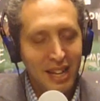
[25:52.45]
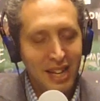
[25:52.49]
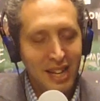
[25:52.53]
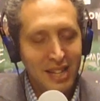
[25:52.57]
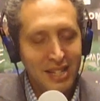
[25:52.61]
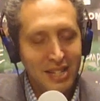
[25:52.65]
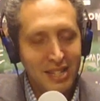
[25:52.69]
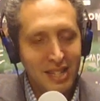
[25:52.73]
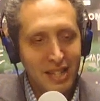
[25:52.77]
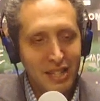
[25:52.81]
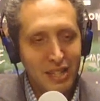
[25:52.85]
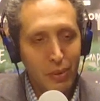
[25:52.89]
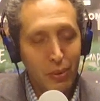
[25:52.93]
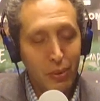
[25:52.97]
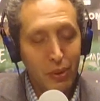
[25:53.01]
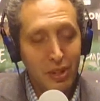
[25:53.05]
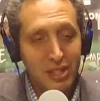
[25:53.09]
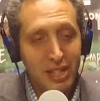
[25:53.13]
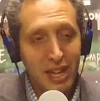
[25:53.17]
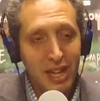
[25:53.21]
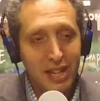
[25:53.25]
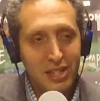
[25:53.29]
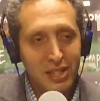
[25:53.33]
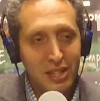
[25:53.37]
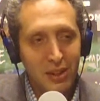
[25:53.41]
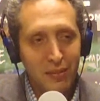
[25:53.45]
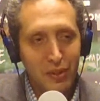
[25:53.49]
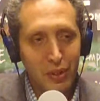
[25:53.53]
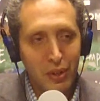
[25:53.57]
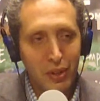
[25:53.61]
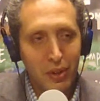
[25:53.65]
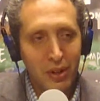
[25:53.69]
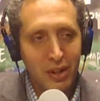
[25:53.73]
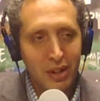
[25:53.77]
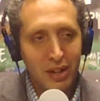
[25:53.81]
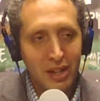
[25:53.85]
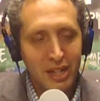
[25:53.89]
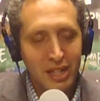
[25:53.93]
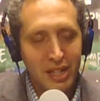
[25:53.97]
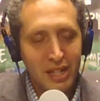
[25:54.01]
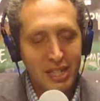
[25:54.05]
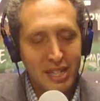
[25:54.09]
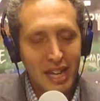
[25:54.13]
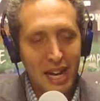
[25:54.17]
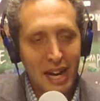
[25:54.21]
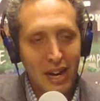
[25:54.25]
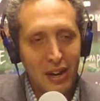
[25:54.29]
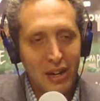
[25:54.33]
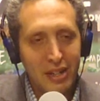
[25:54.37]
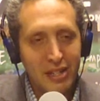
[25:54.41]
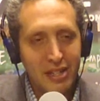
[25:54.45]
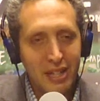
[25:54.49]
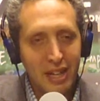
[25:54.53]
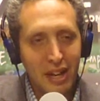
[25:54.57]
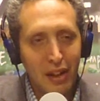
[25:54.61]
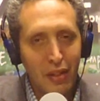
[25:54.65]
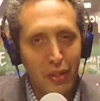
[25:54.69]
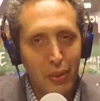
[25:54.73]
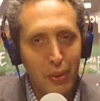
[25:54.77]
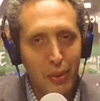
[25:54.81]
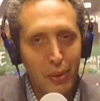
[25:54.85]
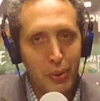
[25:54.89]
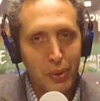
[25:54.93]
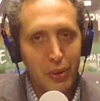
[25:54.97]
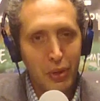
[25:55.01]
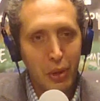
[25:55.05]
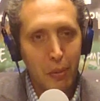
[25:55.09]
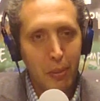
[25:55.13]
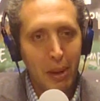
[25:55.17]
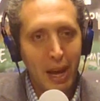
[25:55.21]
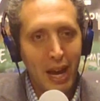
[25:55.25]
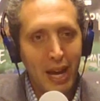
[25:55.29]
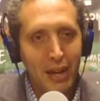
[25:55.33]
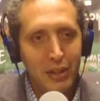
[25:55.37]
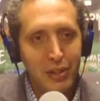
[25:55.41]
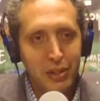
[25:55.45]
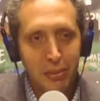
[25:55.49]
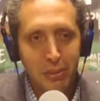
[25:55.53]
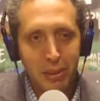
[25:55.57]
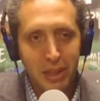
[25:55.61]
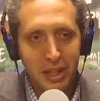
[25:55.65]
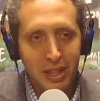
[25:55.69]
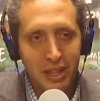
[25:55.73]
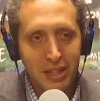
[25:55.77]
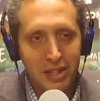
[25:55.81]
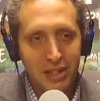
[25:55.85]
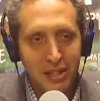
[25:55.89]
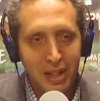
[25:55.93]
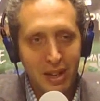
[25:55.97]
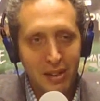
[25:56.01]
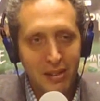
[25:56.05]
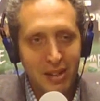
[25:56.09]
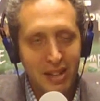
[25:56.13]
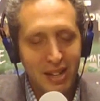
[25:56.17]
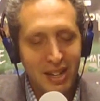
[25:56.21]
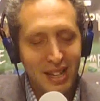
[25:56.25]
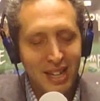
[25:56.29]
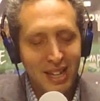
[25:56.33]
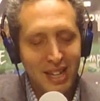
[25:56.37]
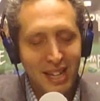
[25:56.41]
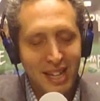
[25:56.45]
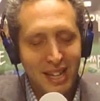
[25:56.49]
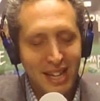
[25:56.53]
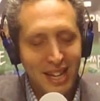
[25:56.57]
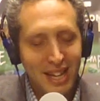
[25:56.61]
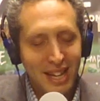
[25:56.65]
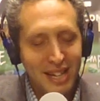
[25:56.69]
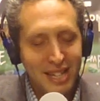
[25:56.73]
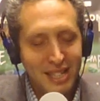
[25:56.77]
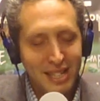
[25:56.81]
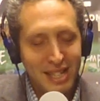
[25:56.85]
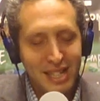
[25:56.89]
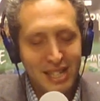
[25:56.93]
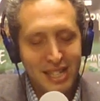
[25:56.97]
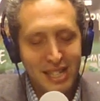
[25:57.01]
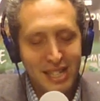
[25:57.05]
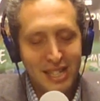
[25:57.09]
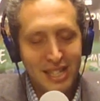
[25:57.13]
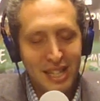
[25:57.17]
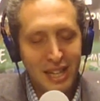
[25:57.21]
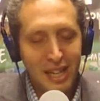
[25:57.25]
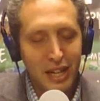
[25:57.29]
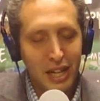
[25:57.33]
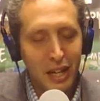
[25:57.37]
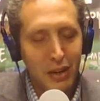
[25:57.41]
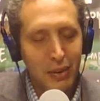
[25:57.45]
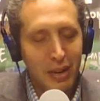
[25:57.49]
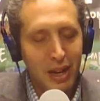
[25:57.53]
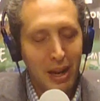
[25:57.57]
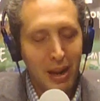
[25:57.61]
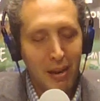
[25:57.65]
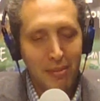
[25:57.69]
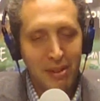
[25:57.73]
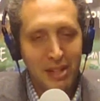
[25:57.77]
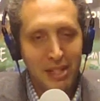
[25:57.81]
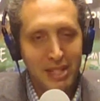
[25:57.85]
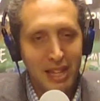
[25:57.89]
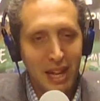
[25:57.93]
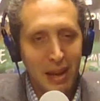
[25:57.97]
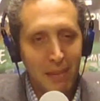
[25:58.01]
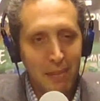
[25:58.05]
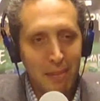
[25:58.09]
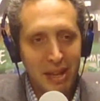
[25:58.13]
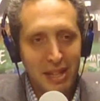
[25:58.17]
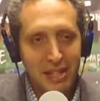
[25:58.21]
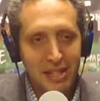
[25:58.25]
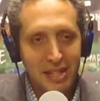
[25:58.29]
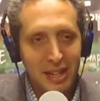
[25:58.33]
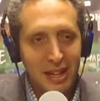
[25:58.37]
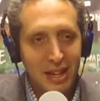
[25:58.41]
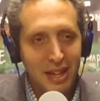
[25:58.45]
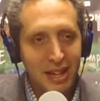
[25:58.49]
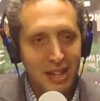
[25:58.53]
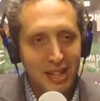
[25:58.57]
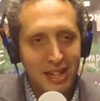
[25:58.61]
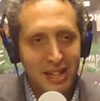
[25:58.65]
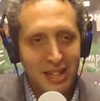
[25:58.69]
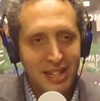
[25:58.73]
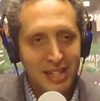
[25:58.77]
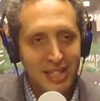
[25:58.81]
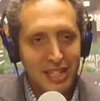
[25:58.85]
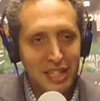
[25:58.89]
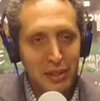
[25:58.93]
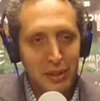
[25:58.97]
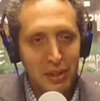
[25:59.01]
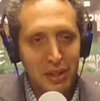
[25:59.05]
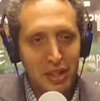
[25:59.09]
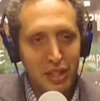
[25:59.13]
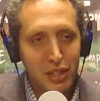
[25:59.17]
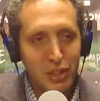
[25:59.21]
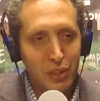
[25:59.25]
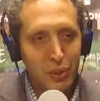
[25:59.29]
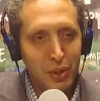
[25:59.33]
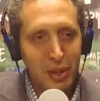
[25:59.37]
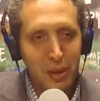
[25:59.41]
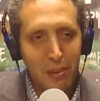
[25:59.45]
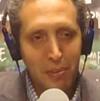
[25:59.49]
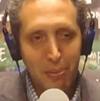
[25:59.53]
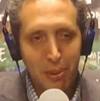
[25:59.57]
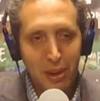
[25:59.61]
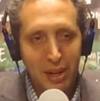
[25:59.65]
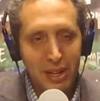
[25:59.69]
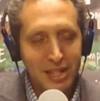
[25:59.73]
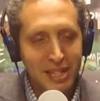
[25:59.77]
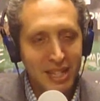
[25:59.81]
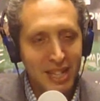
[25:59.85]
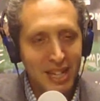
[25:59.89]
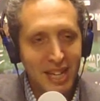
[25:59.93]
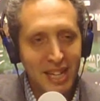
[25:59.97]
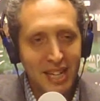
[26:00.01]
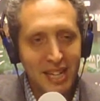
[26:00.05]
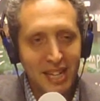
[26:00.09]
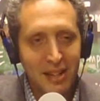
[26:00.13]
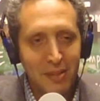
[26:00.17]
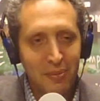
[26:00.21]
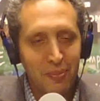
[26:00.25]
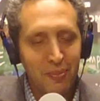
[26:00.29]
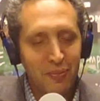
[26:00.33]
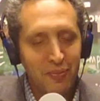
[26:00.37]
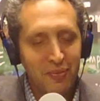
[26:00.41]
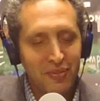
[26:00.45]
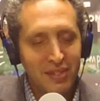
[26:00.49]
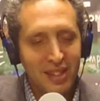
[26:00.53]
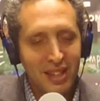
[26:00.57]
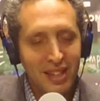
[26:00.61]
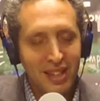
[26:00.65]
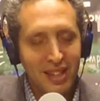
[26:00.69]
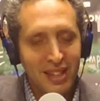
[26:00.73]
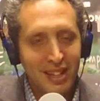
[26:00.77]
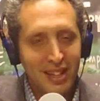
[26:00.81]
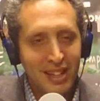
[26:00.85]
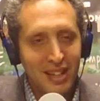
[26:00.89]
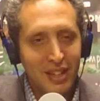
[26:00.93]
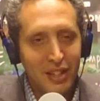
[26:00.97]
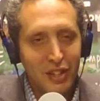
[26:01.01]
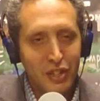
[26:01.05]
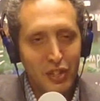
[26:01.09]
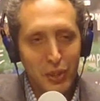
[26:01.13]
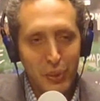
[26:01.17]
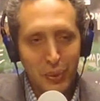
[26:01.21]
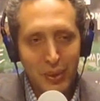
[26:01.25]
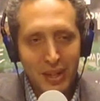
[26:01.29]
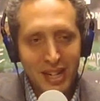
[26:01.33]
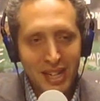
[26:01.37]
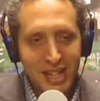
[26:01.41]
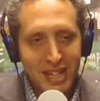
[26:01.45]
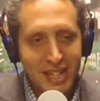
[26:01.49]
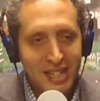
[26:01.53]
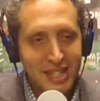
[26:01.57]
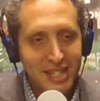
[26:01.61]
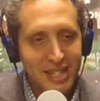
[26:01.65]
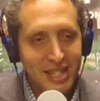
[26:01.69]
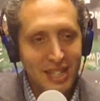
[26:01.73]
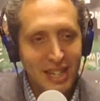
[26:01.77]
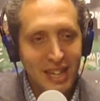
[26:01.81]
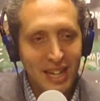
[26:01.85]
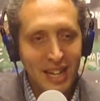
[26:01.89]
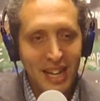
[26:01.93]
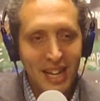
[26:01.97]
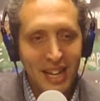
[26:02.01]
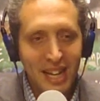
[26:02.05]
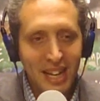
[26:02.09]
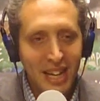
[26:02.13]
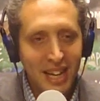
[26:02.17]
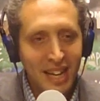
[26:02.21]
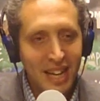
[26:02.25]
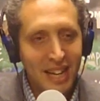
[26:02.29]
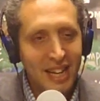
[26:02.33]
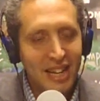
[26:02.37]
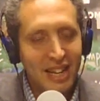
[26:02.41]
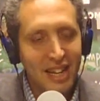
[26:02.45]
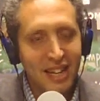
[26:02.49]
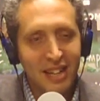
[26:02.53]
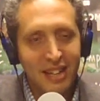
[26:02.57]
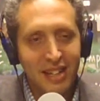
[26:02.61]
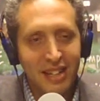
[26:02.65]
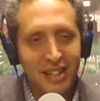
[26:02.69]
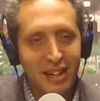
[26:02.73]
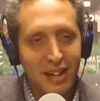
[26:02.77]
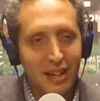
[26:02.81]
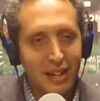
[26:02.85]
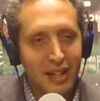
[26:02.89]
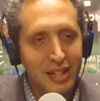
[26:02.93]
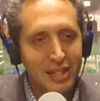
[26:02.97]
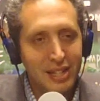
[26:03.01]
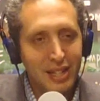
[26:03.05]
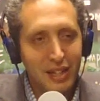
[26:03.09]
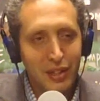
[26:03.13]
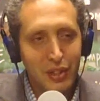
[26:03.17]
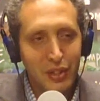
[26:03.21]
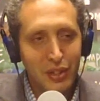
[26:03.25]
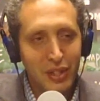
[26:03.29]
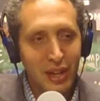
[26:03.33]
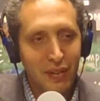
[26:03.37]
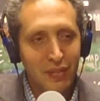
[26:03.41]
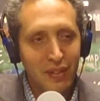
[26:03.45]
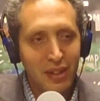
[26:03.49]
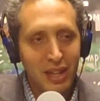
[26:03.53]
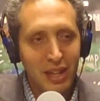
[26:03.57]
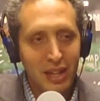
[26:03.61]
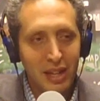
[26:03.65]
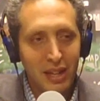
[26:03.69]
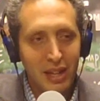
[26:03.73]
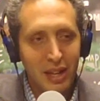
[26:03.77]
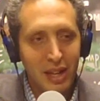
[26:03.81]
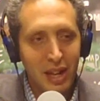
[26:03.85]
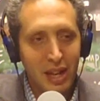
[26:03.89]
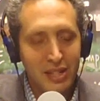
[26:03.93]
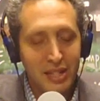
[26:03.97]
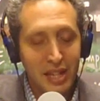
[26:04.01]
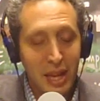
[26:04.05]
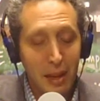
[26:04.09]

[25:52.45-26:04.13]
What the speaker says: That's a real test of your desire to get through and your passion, because it's easy to say, you know what, I'm just not meant to deal with the screen printing and the screens and the ink and all this other stuff that has to